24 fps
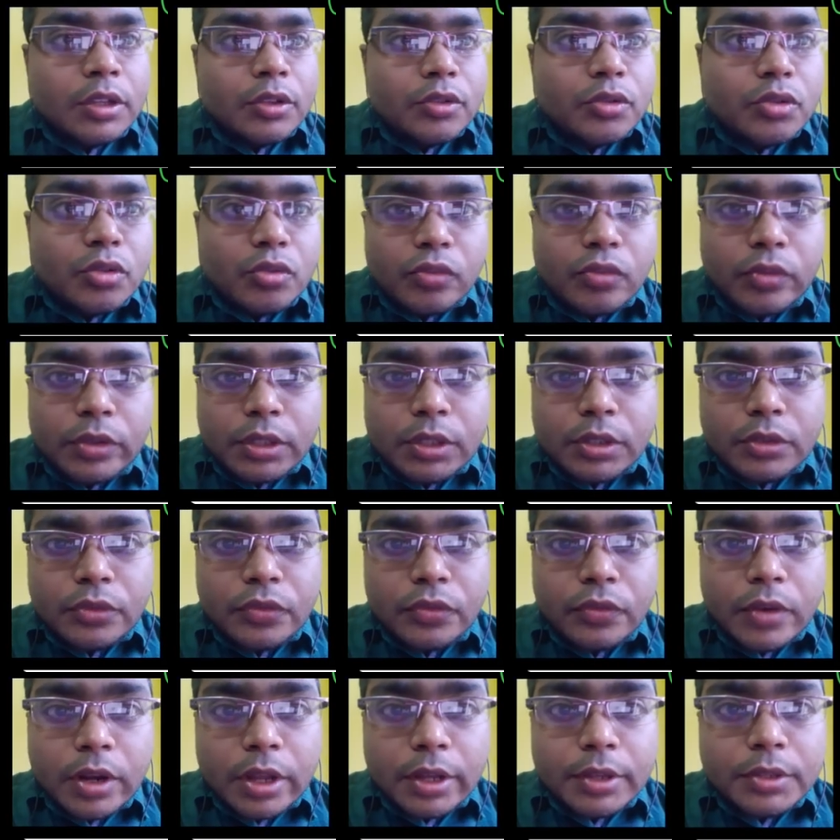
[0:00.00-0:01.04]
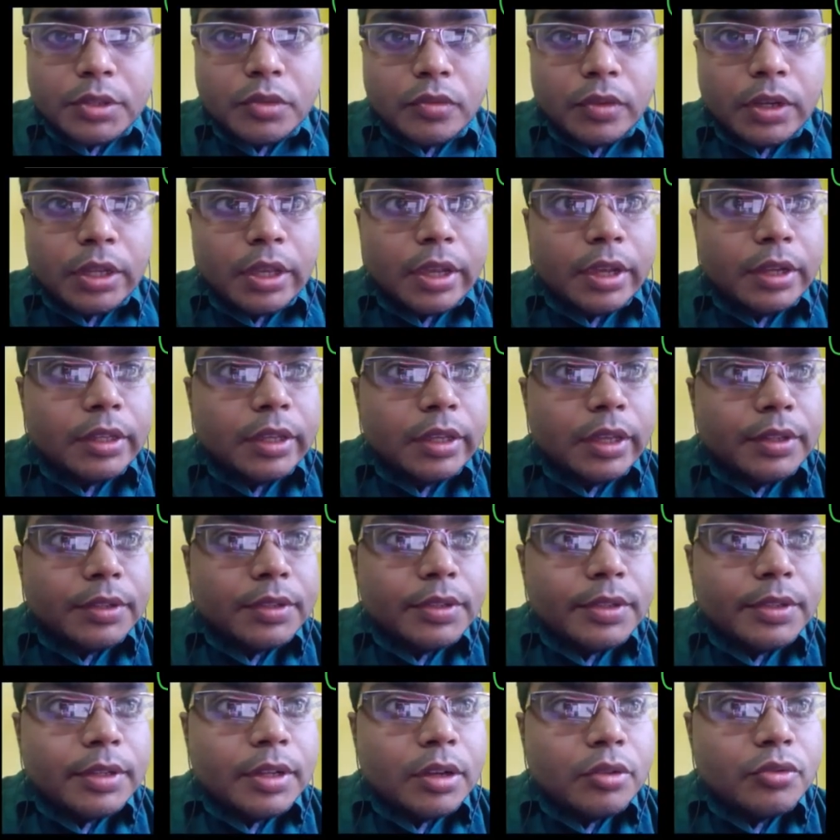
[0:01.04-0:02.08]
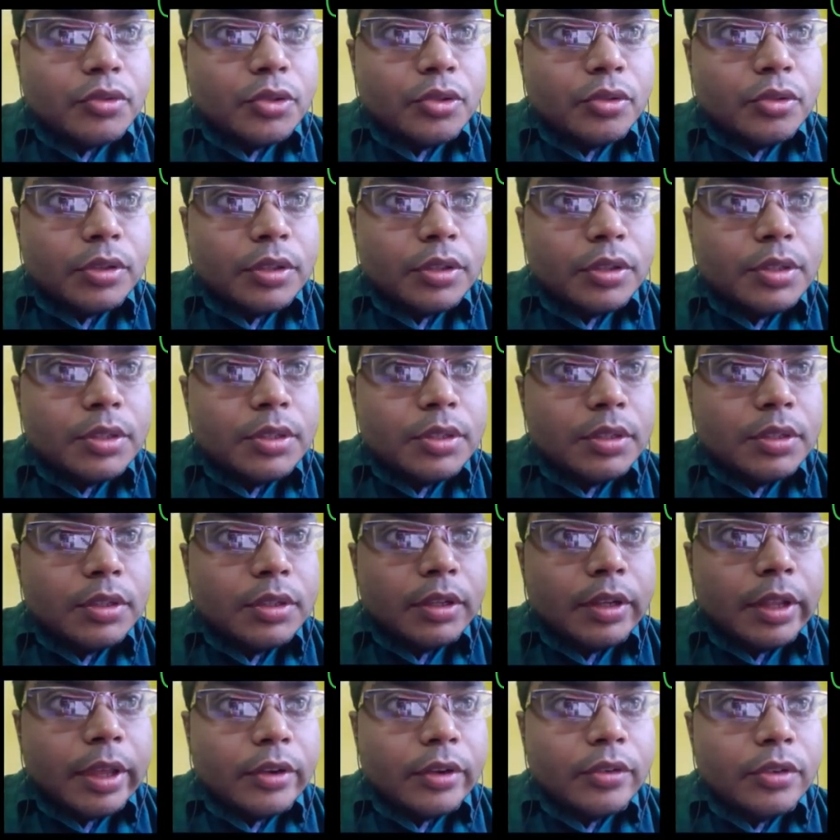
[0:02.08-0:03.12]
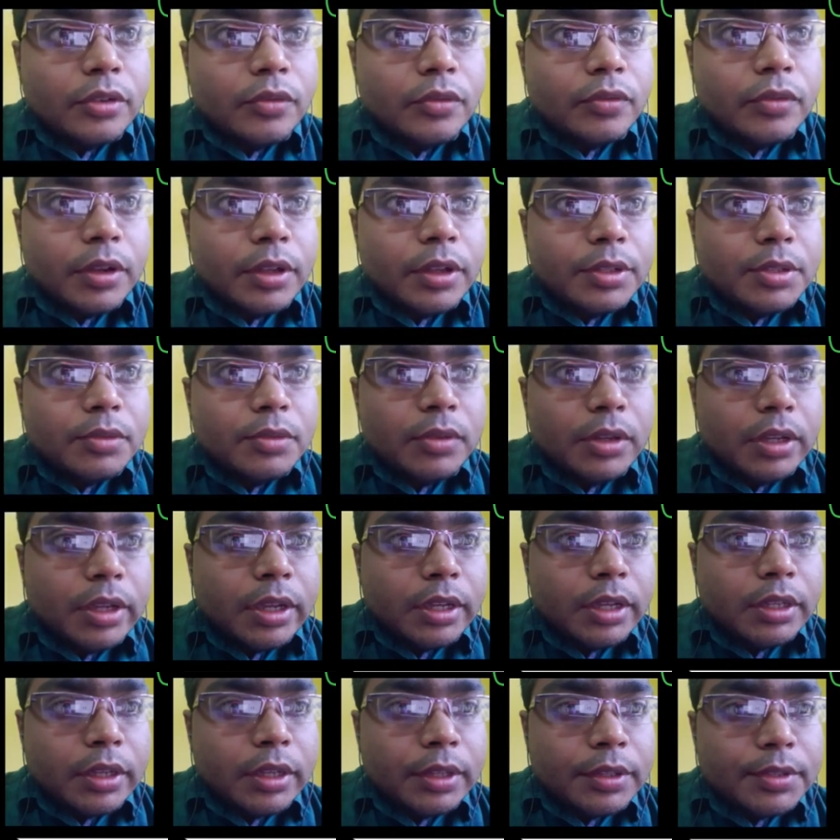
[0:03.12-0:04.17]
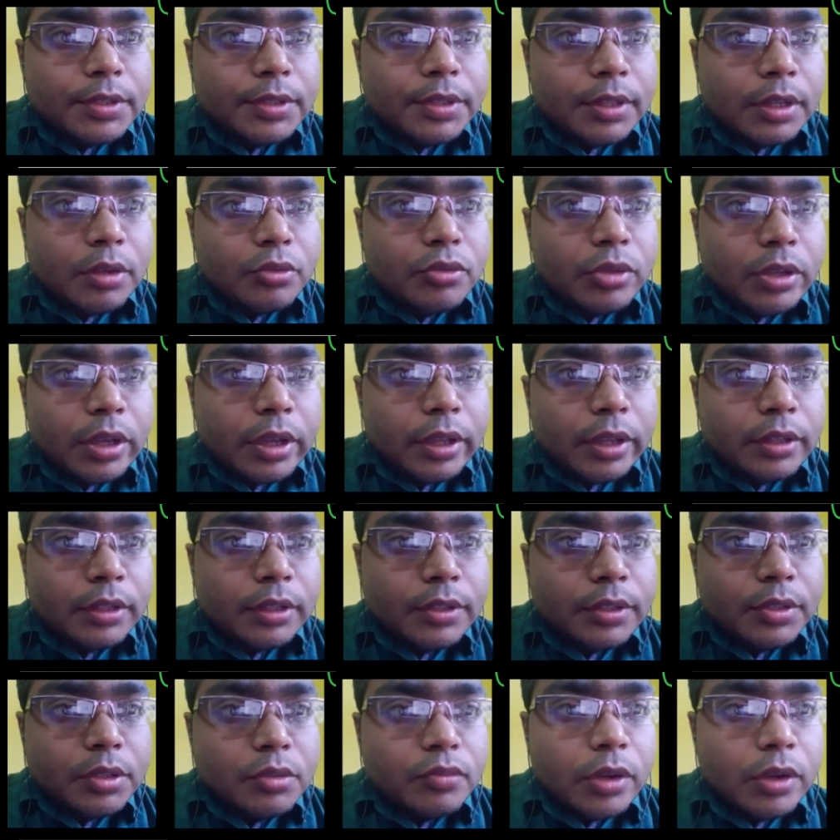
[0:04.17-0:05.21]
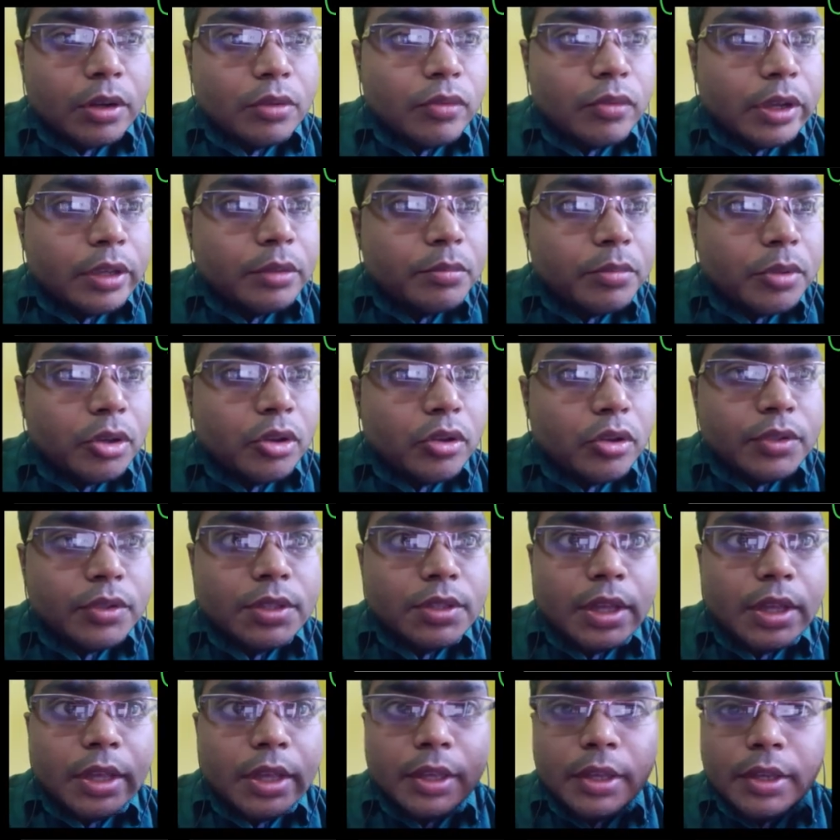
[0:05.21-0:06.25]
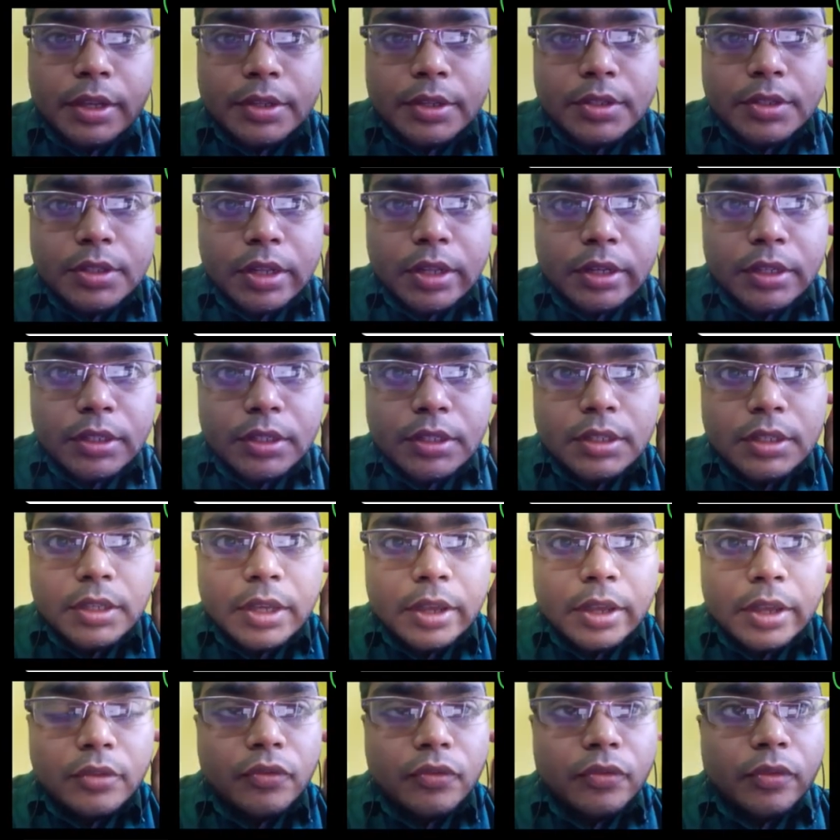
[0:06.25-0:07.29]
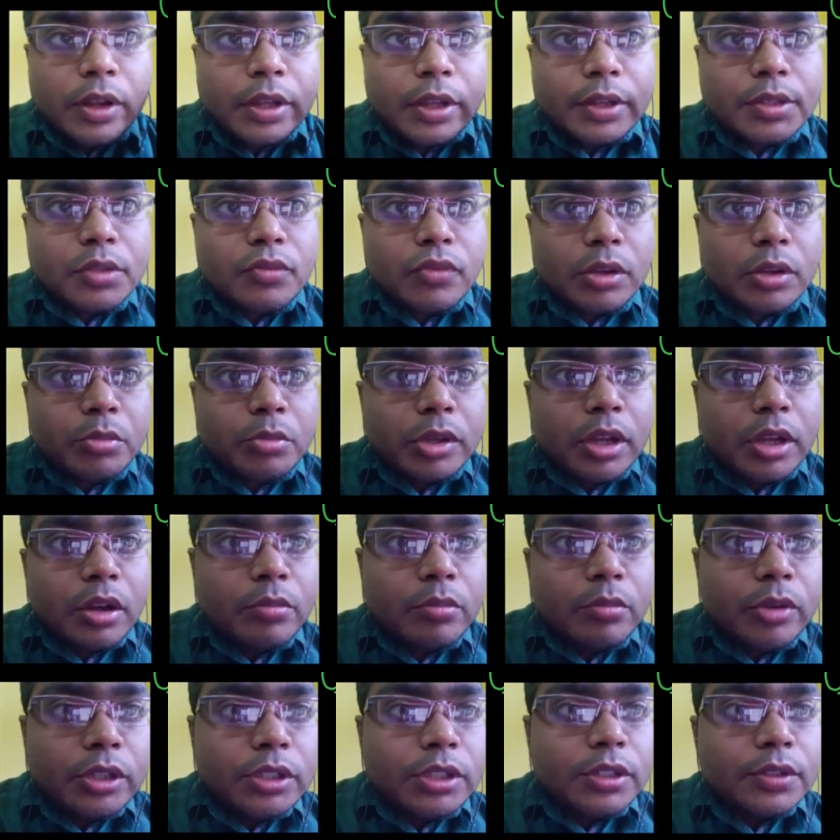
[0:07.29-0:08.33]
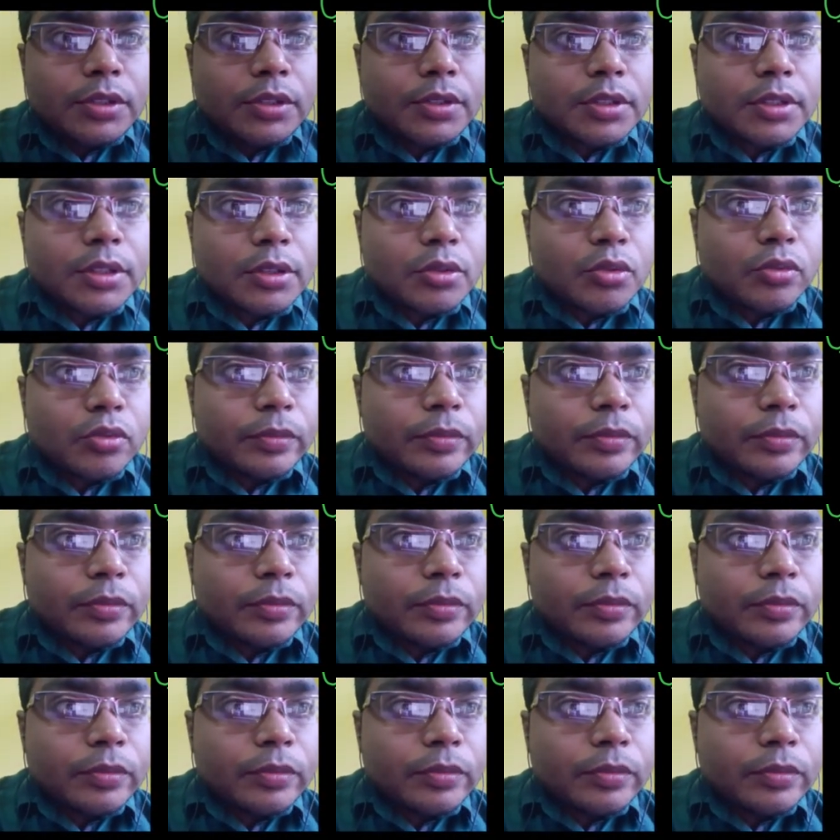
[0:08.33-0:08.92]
So which flux will get cancelled out? So this electric flux will get cancelled out, and this one. Why? Because the angle is 90 and flux will be how much? 0.